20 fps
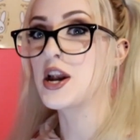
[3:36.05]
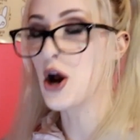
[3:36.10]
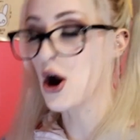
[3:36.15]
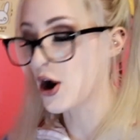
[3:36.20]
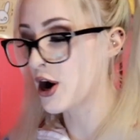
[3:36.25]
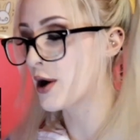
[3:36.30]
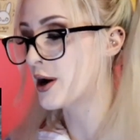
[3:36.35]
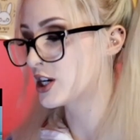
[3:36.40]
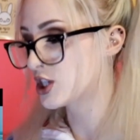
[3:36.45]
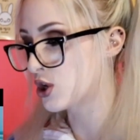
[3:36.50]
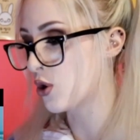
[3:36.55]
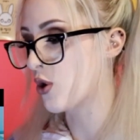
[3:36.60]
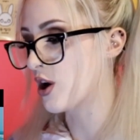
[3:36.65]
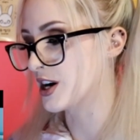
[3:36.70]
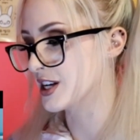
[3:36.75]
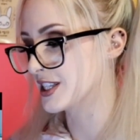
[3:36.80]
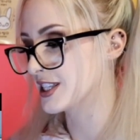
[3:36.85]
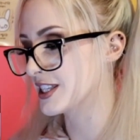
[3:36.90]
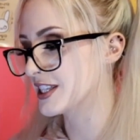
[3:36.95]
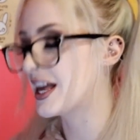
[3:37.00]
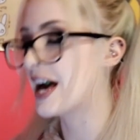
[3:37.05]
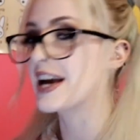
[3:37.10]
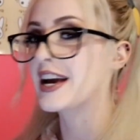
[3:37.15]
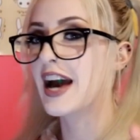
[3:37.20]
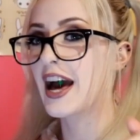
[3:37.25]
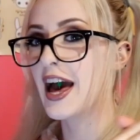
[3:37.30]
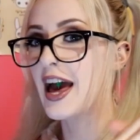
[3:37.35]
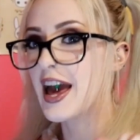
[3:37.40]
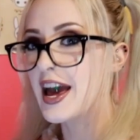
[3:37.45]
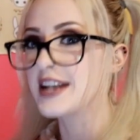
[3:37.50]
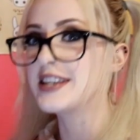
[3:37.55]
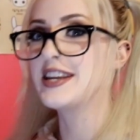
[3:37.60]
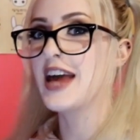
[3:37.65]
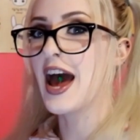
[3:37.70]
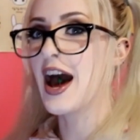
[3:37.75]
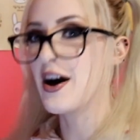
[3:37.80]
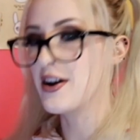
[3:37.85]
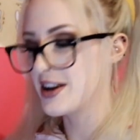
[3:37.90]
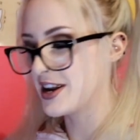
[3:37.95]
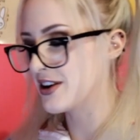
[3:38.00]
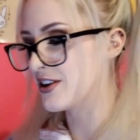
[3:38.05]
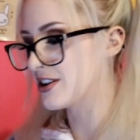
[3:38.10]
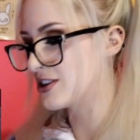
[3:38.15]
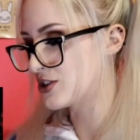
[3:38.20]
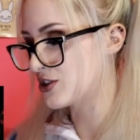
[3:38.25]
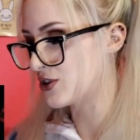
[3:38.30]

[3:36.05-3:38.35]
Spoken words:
Her shorts, like down in her